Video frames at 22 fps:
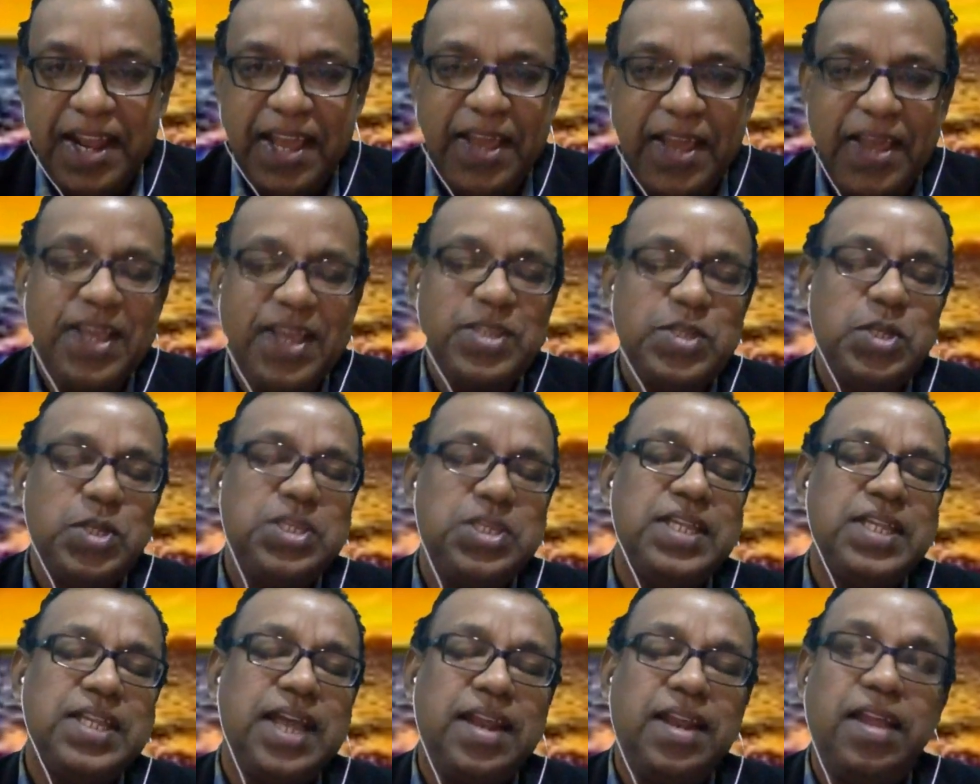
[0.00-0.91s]
Ah. she
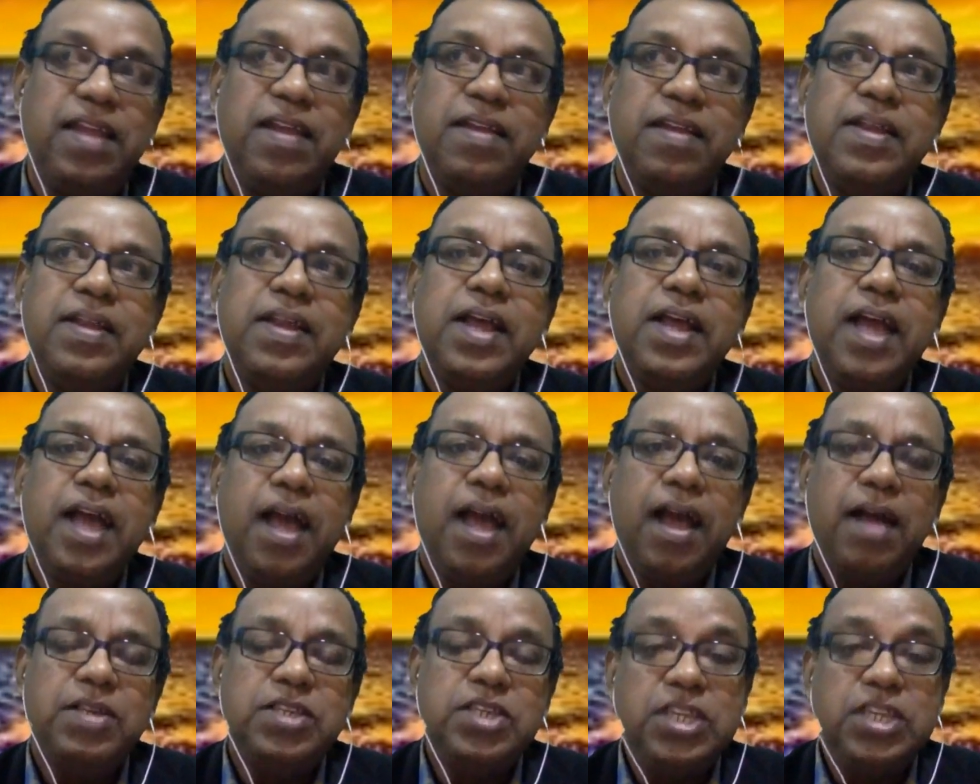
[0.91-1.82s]
says anna
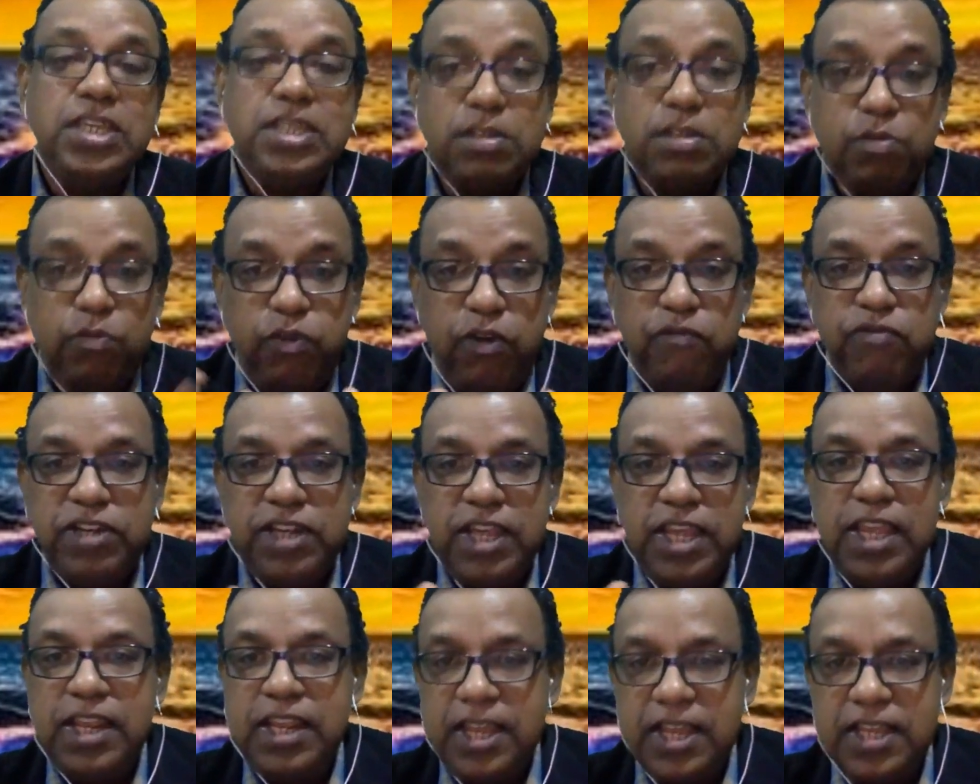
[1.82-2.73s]
uh, she's
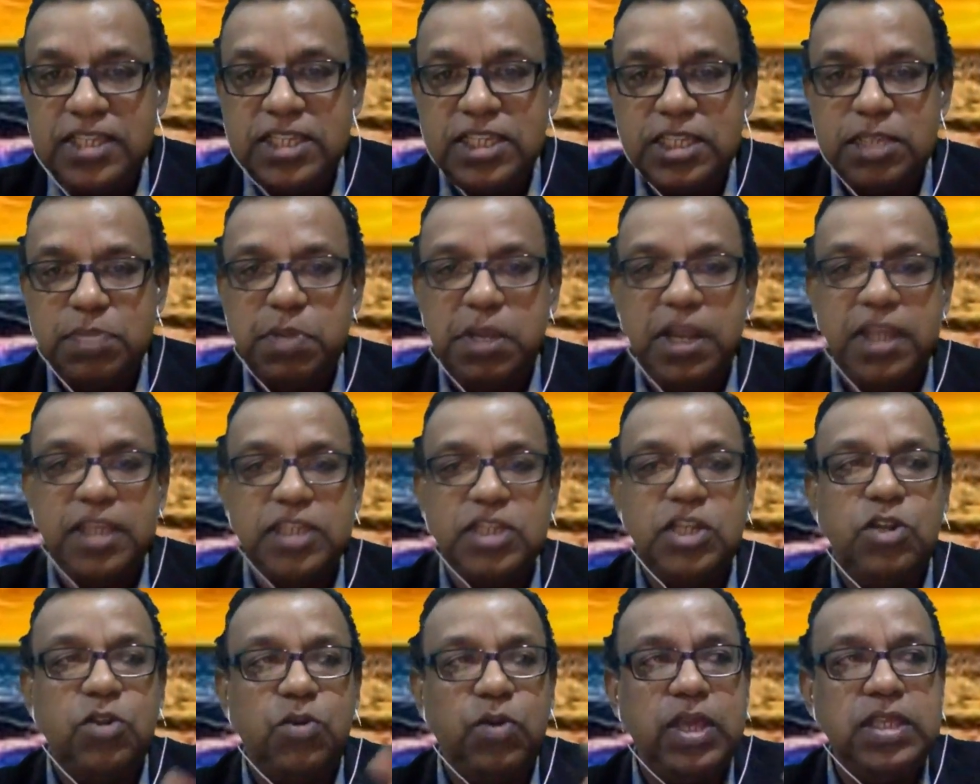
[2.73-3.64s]
15 years she's been
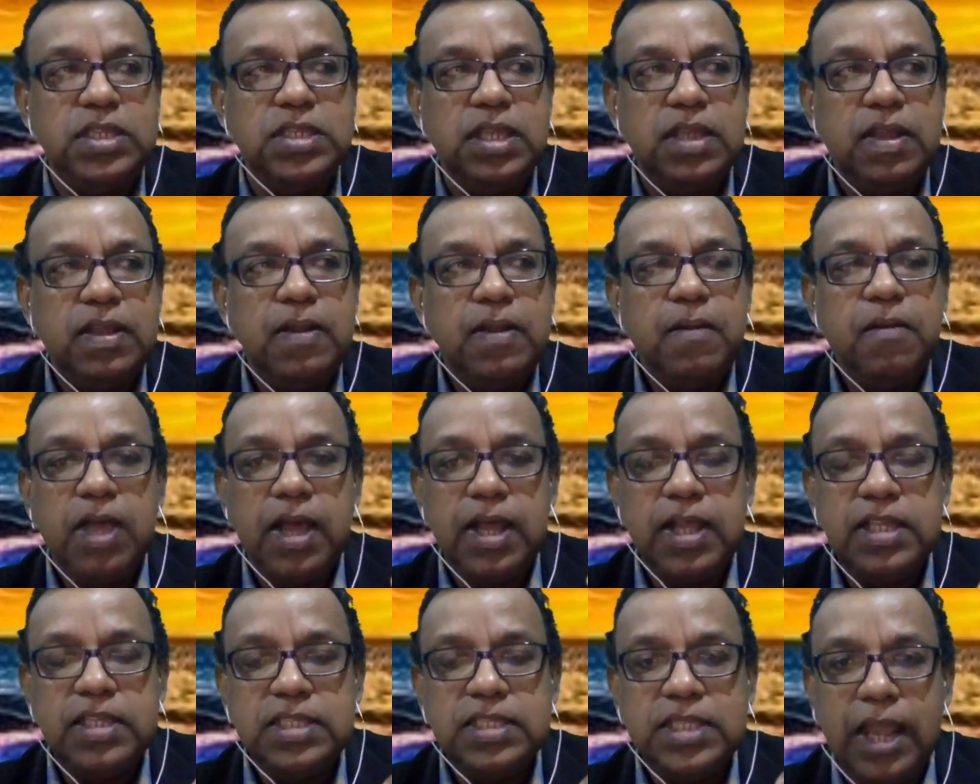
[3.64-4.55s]
actually doing
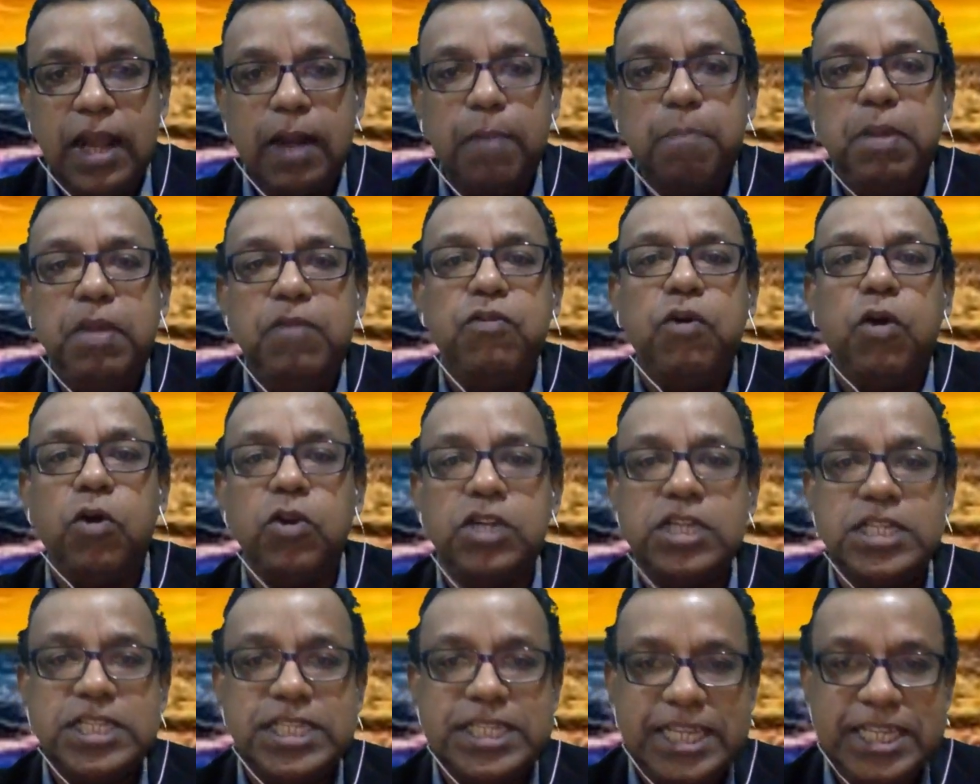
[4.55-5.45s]
uh, therapy for
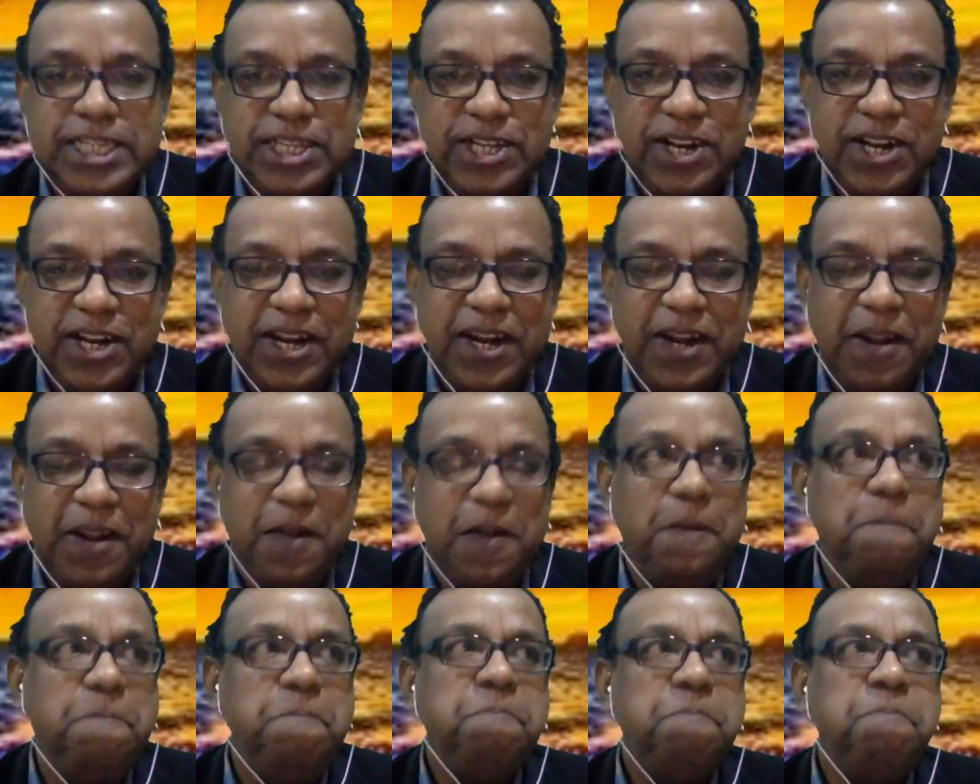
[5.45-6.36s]
autistic children you
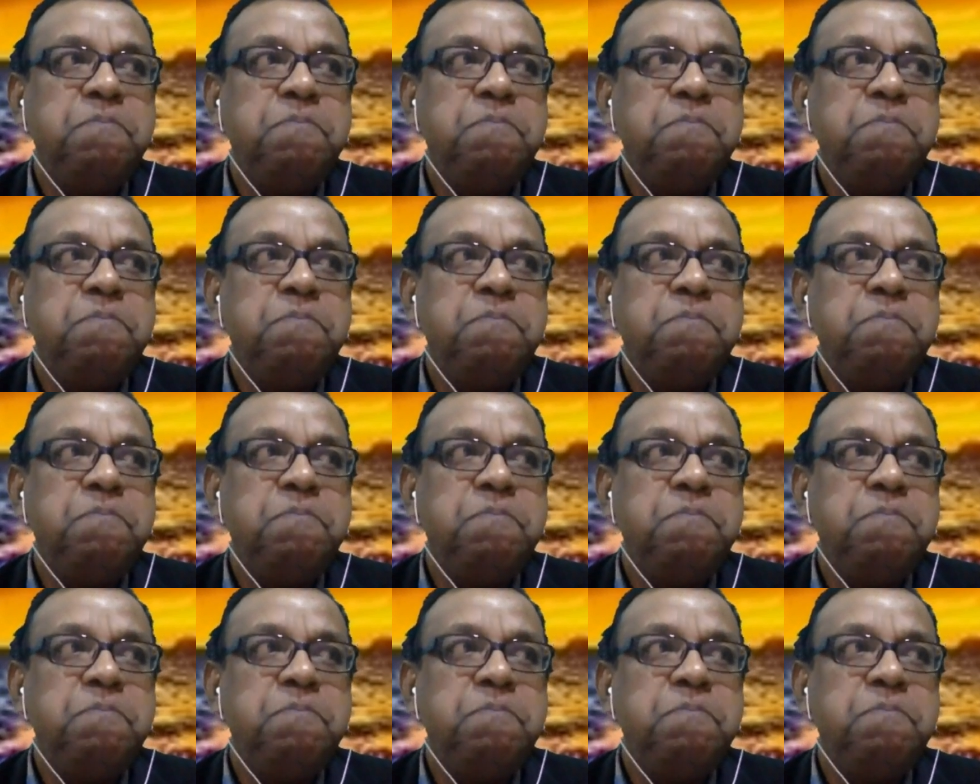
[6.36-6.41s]
know